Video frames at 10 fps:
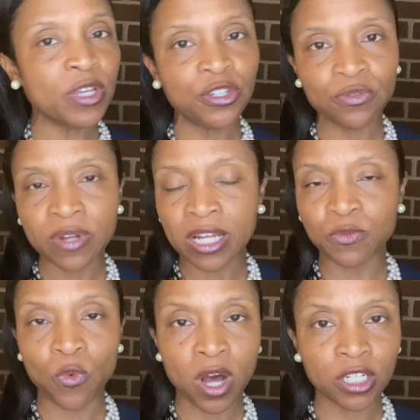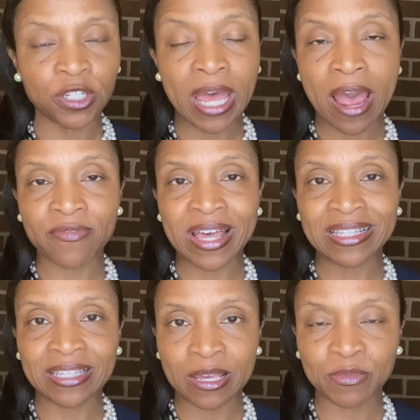do not want to have that
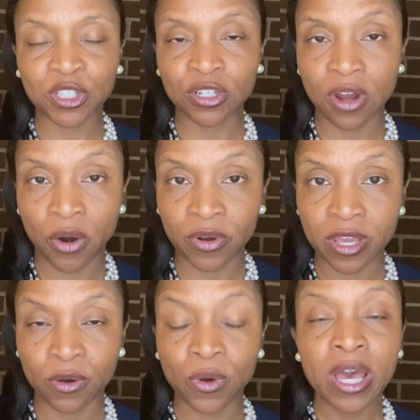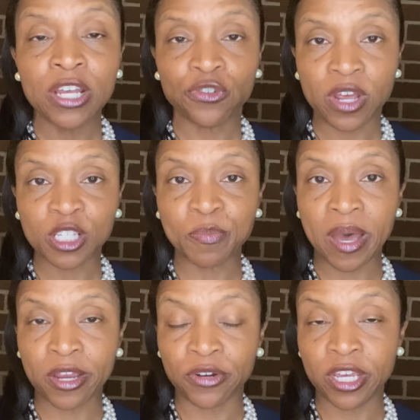same scenario
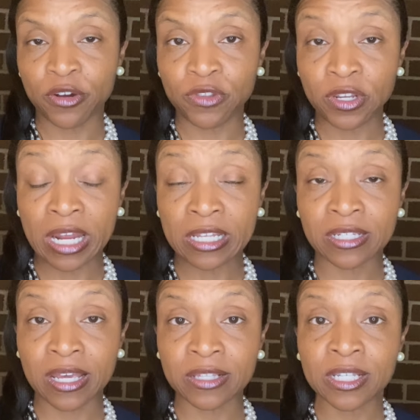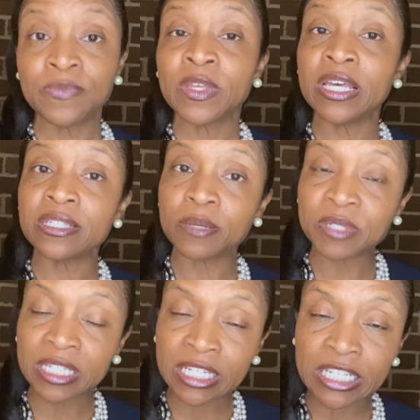transpire here in the United States. It's up
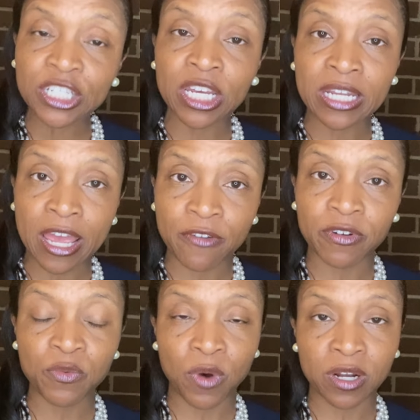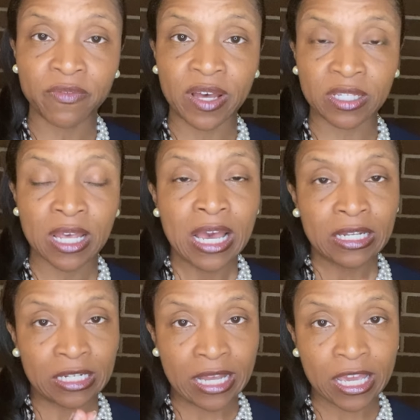to each and every one of us
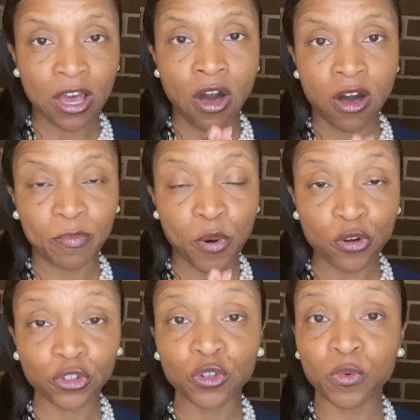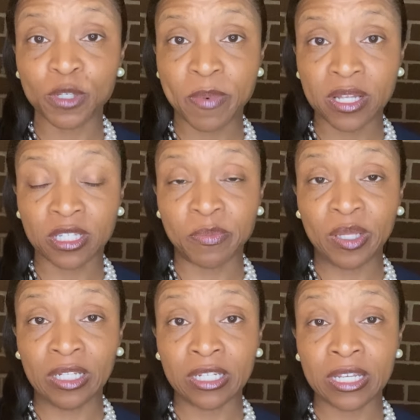to take on personal
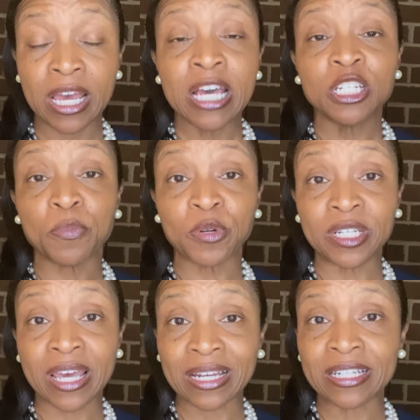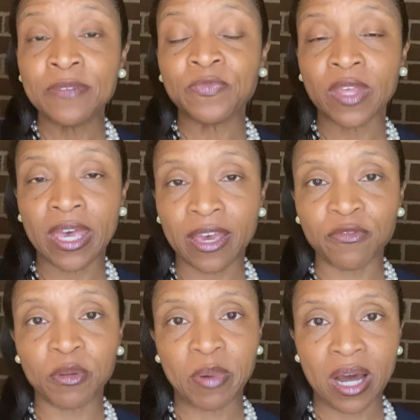responsibility to protect
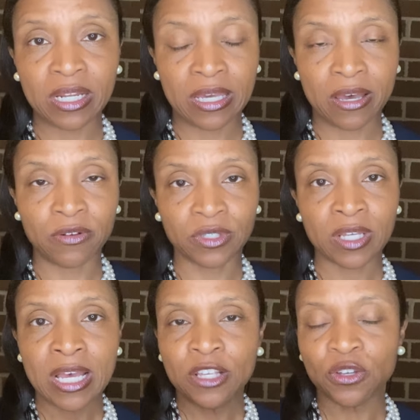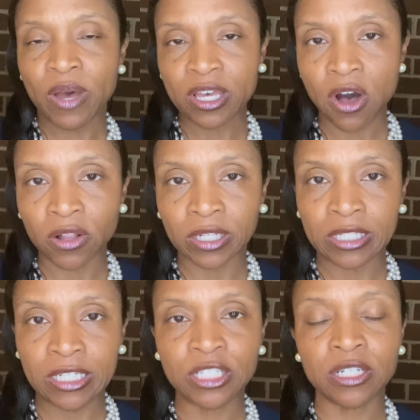everybody else. So I call on
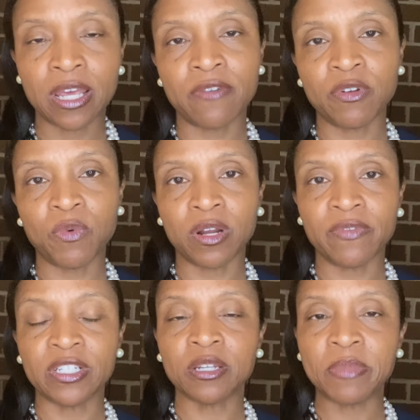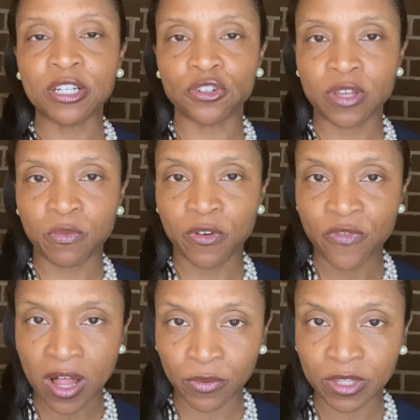each and every one of us to make sure that we're
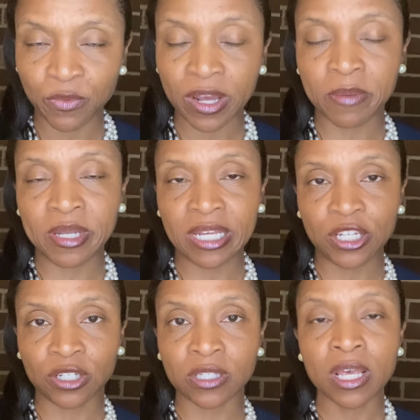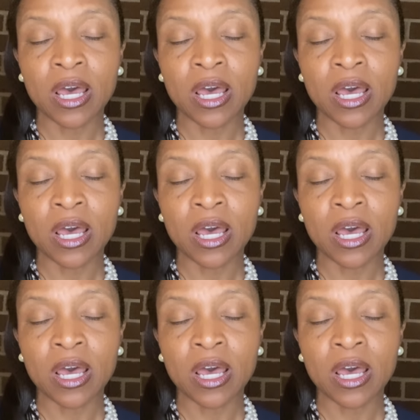following the recommendations